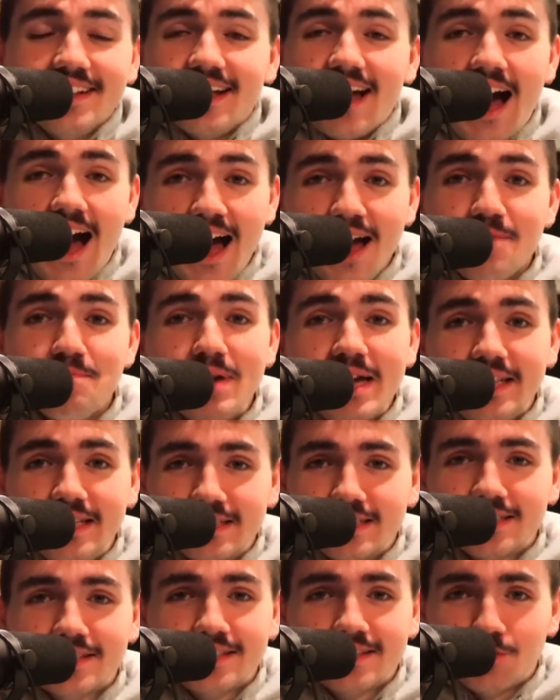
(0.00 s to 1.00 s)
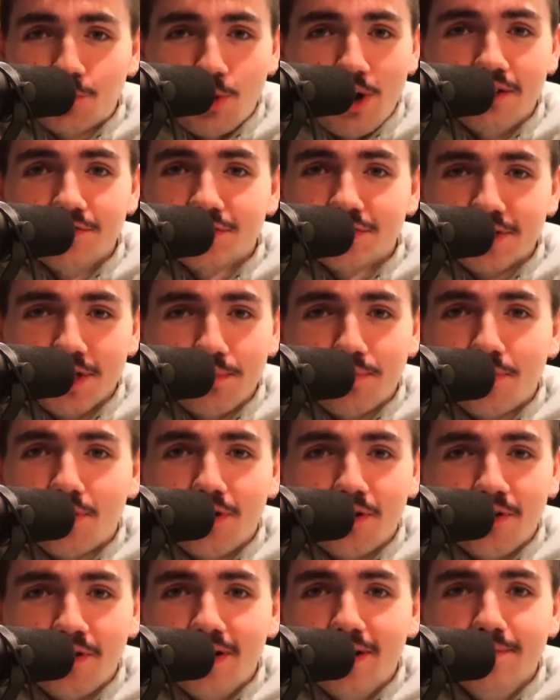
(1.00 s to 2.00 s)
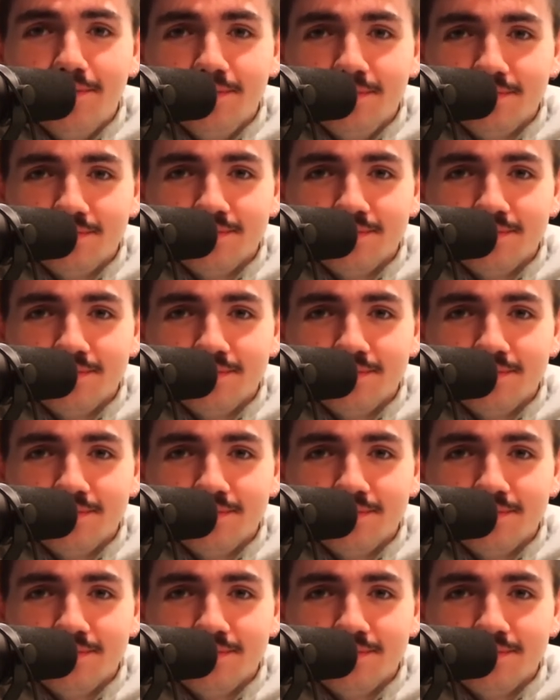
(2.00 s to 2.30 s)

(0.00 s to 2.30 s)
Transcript: I made this 12-step program.